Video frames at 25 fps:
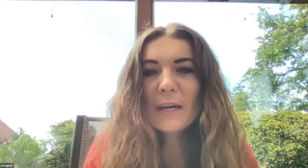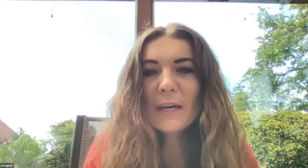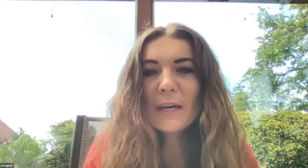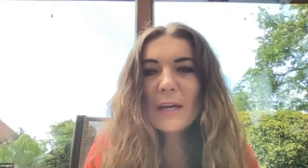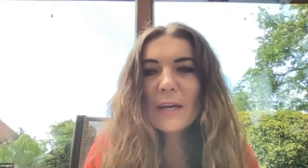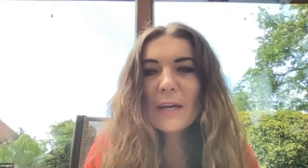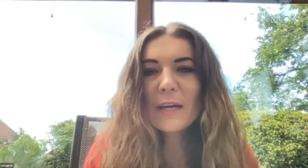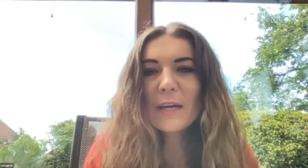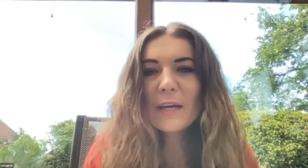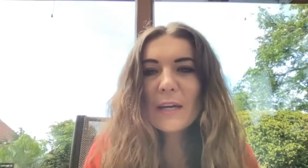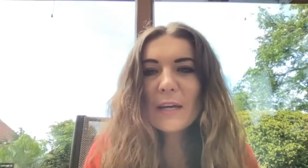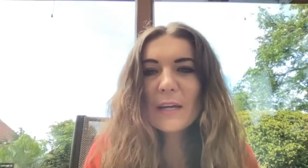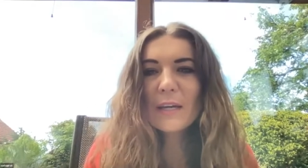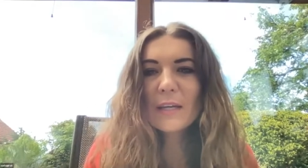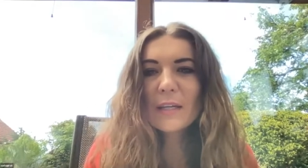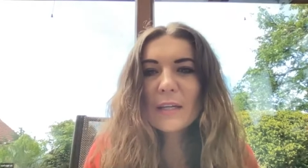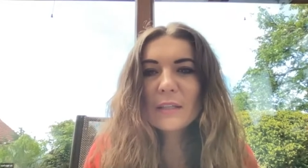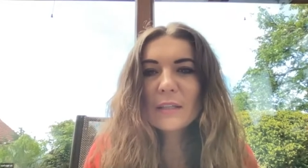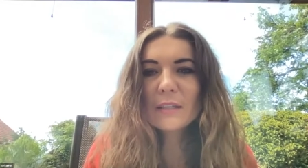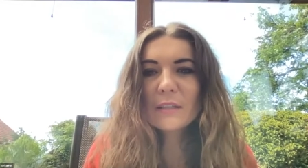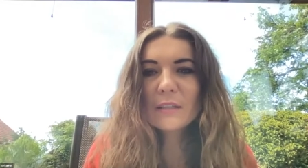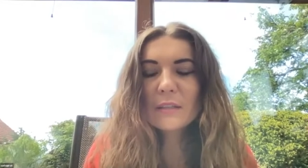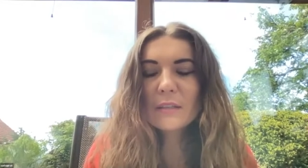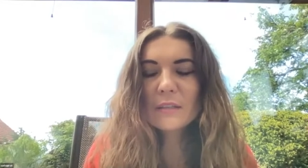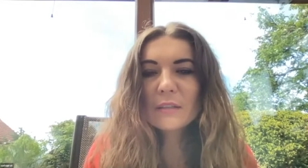
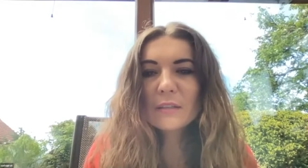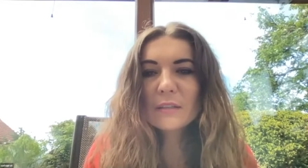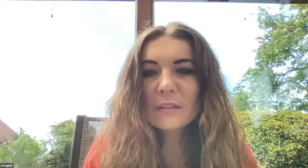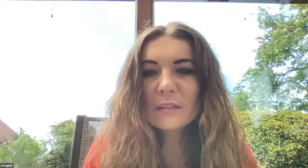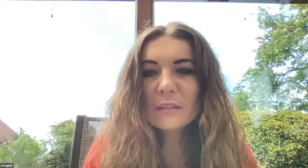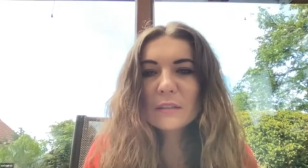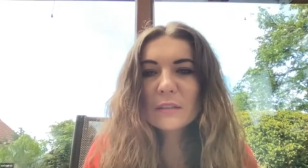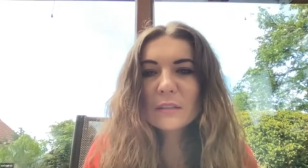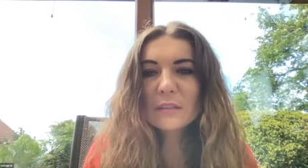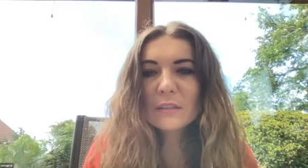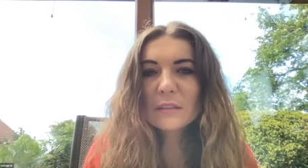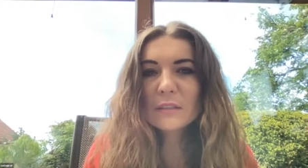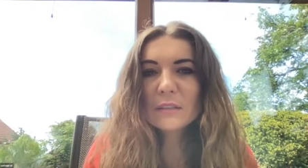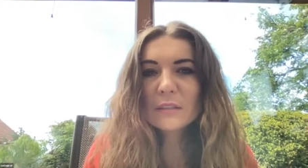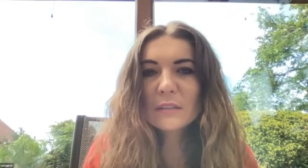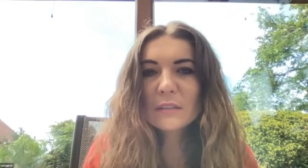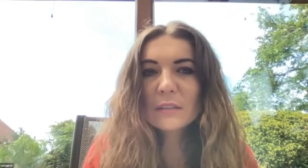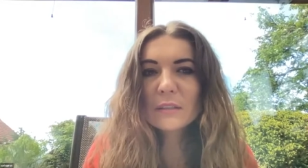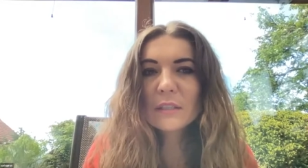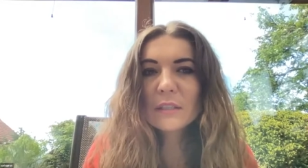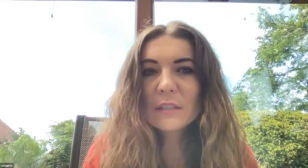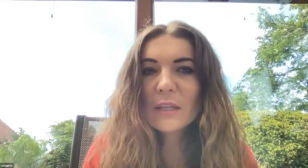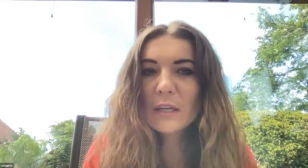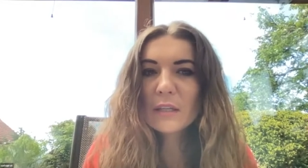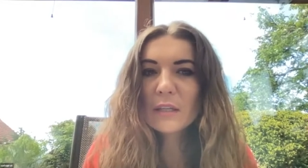and uh,
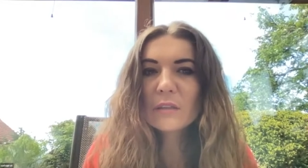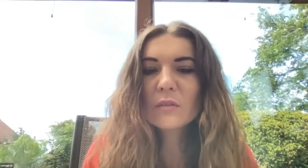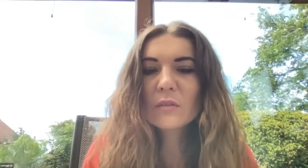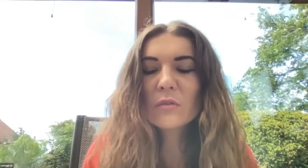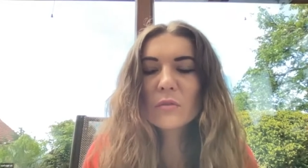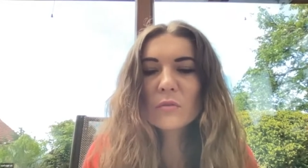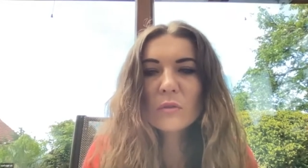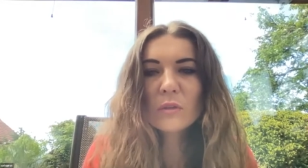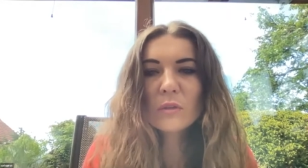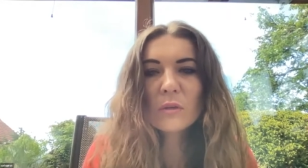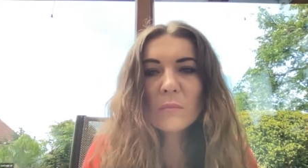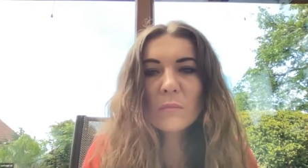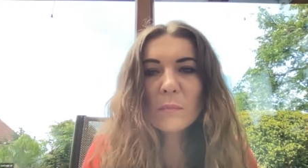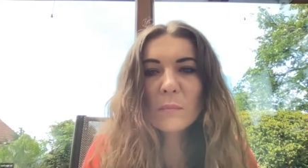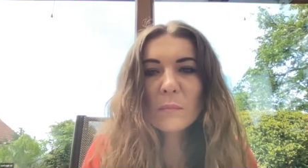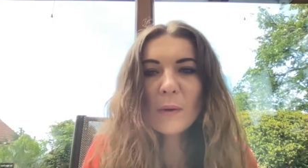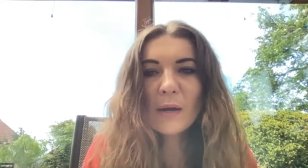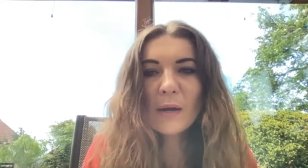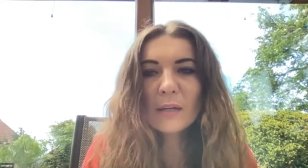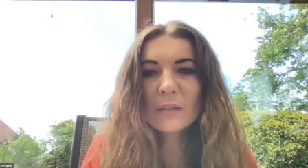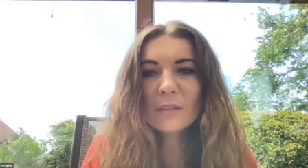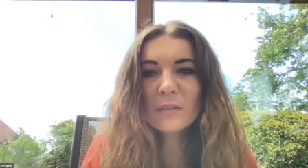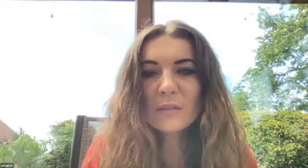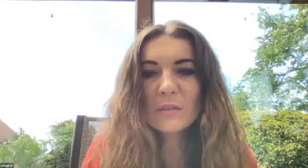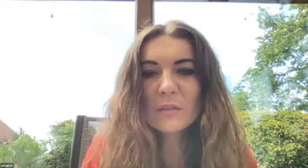it had a good
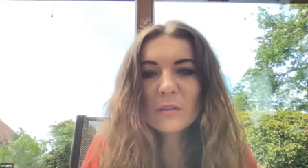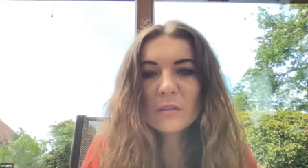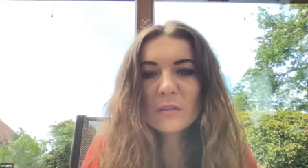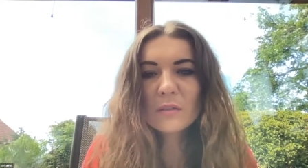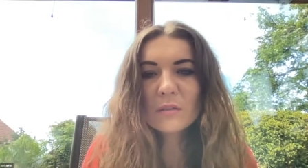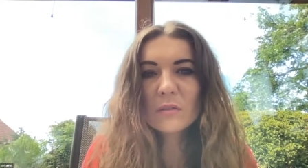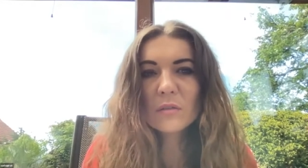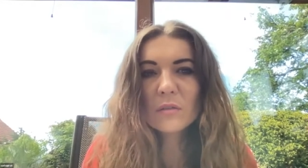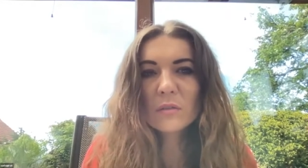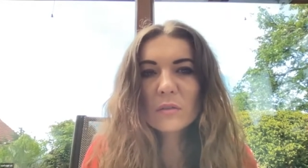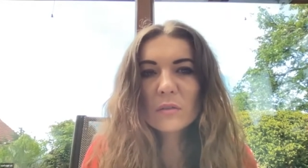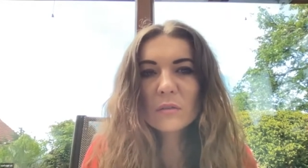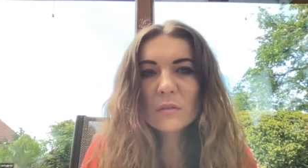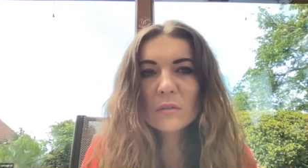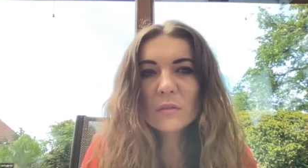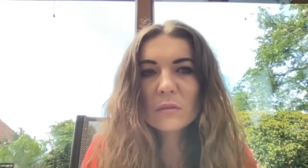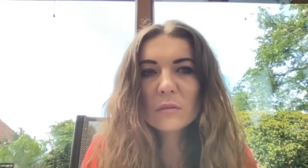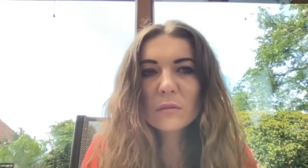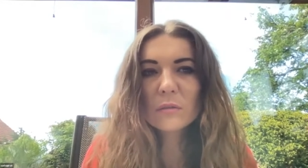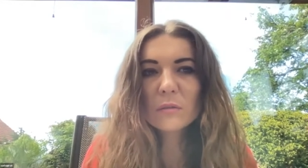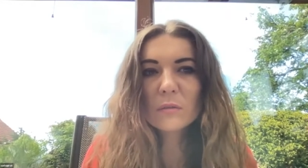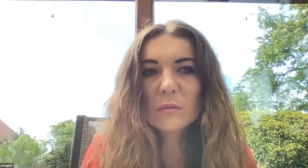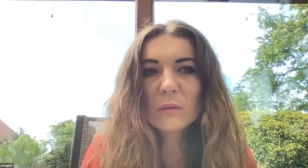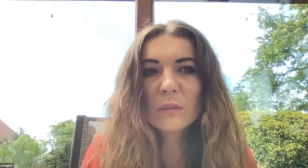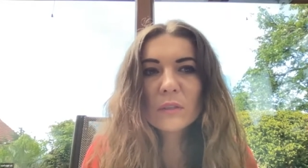impact
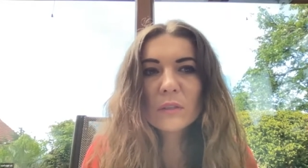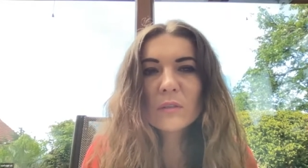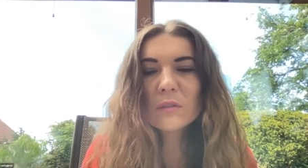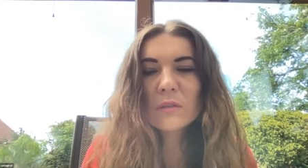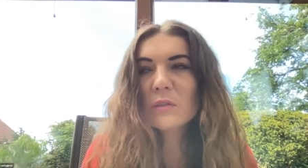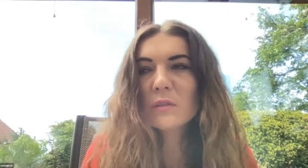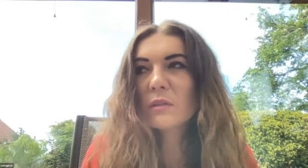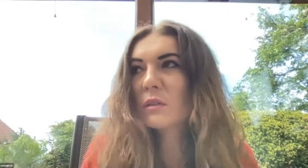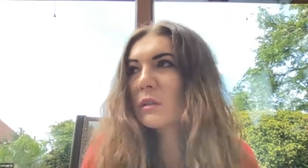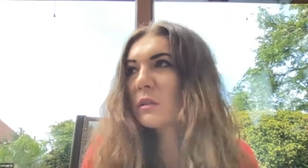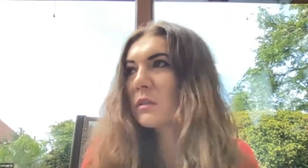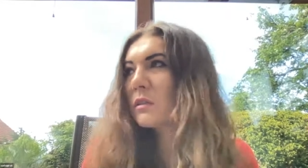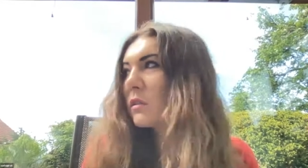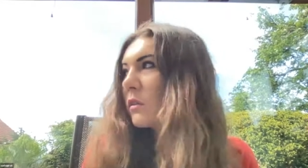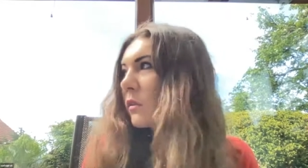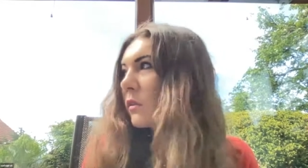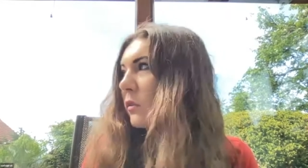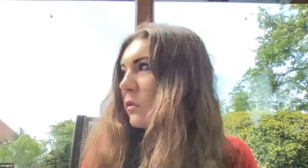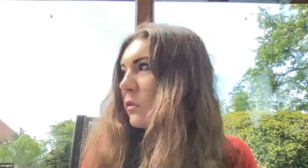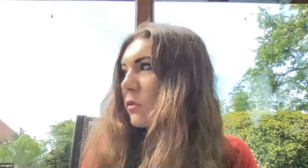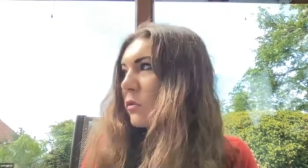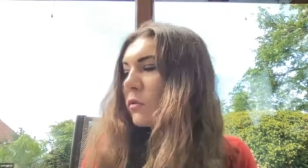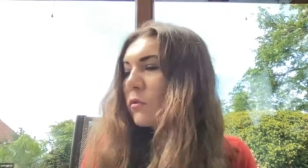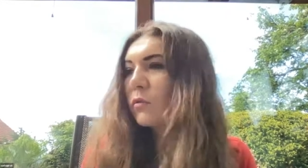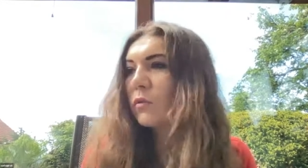so it's it's
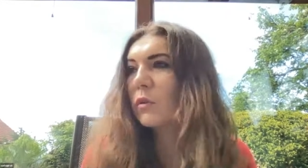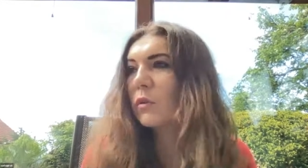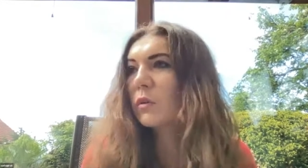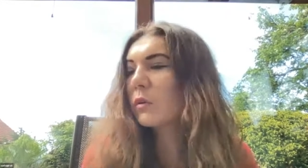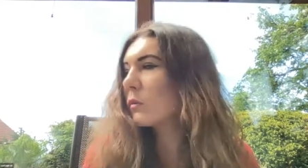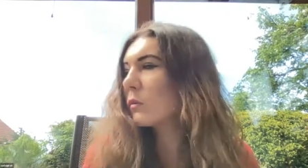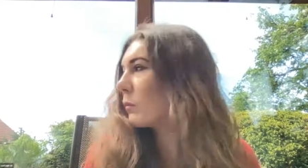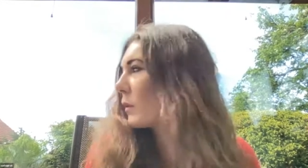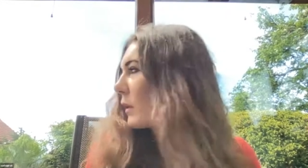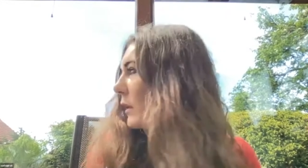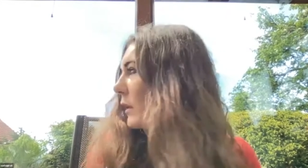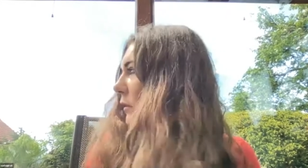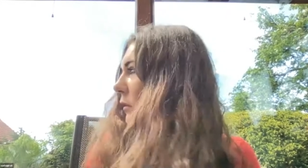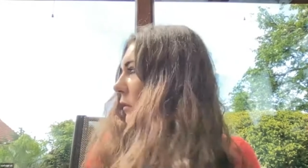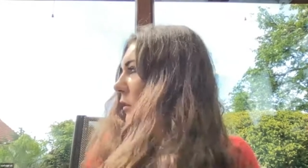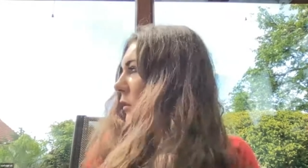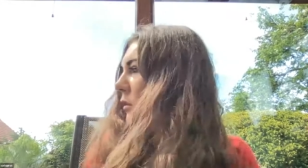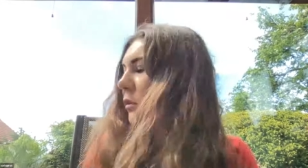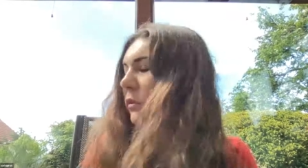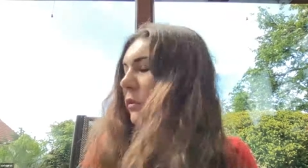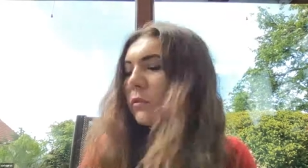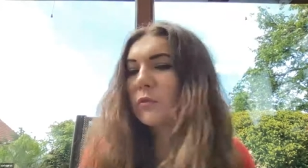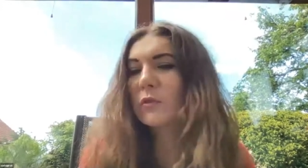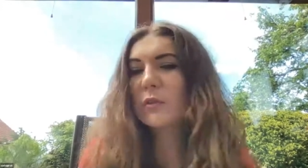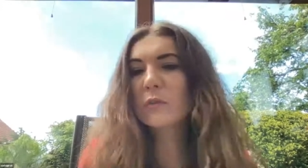also followed by
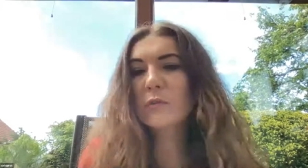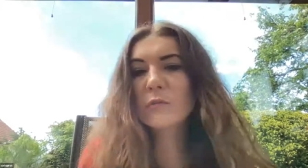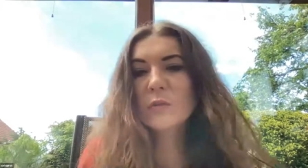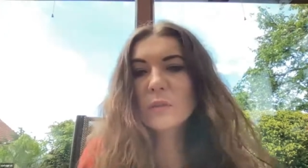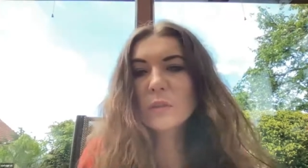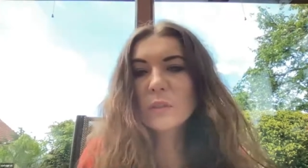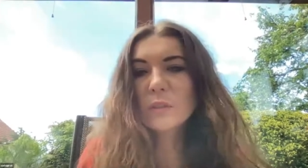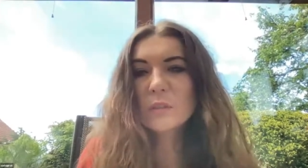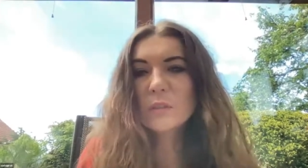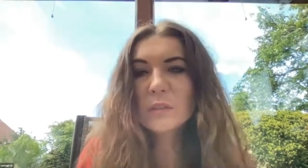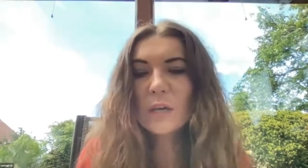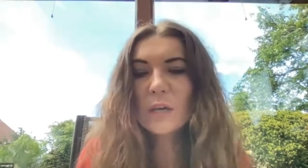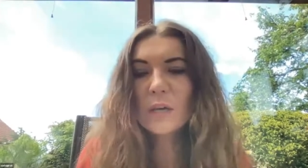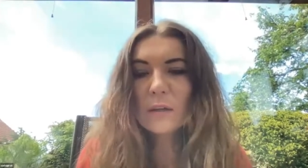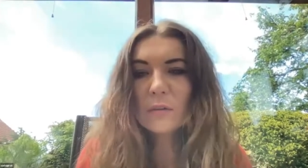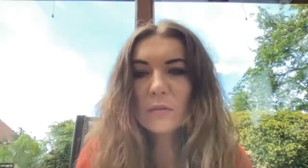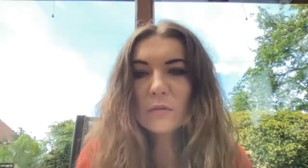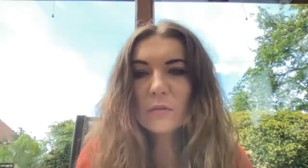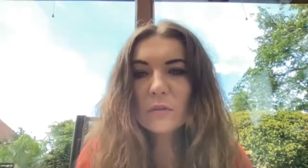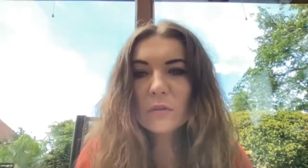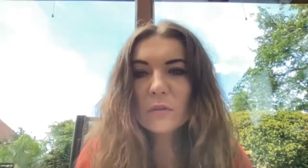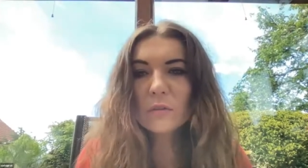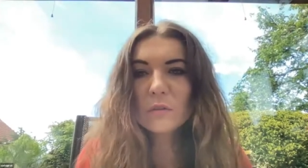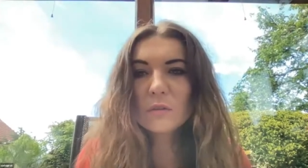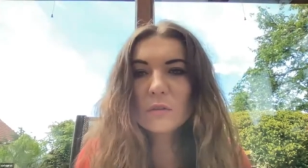oh
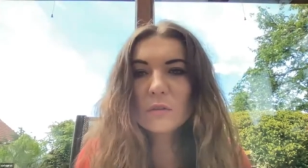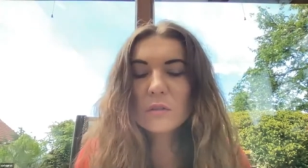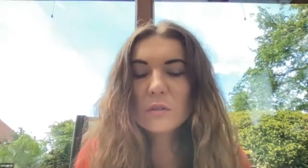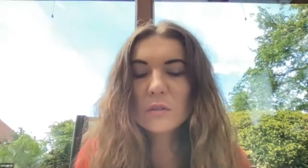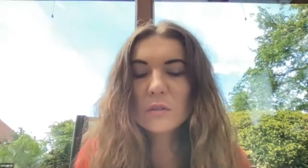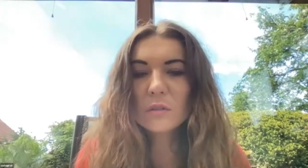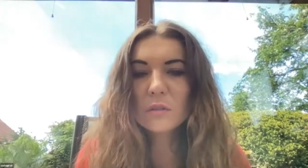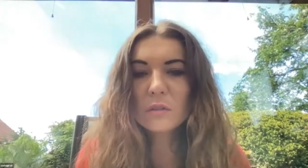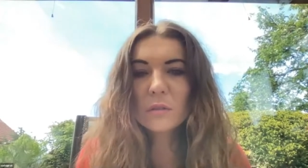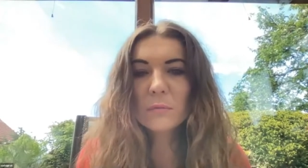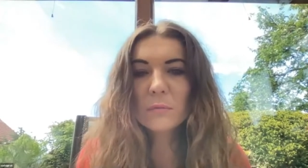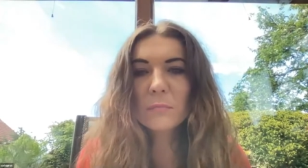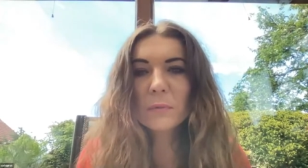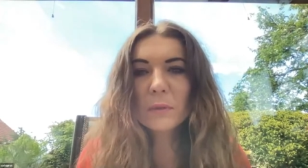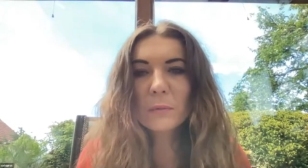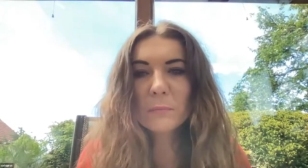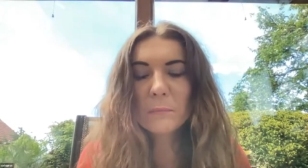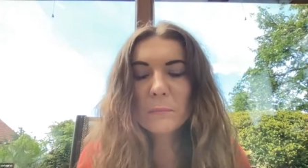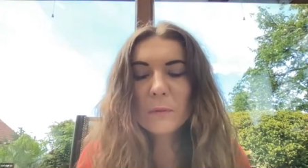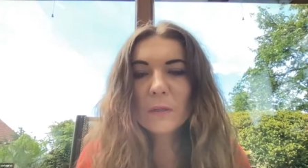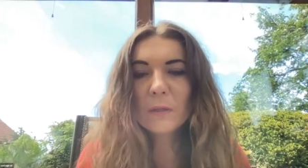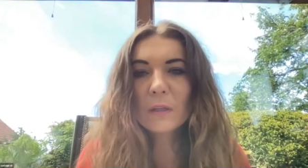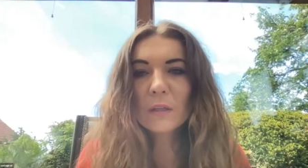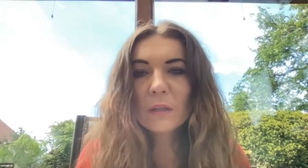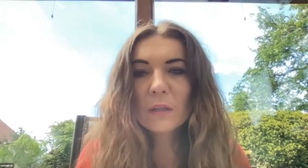15000 uh,
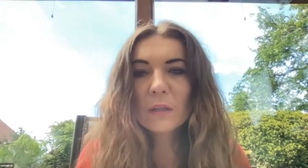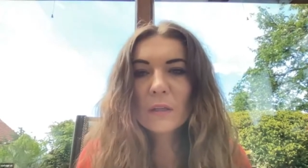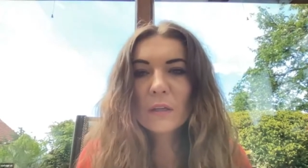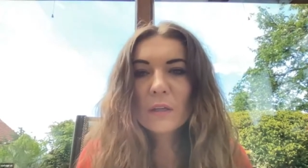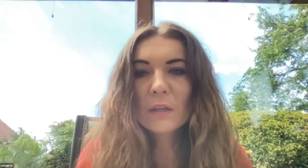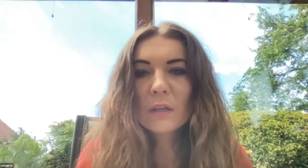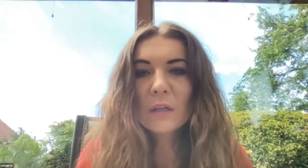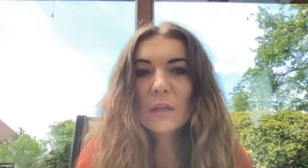people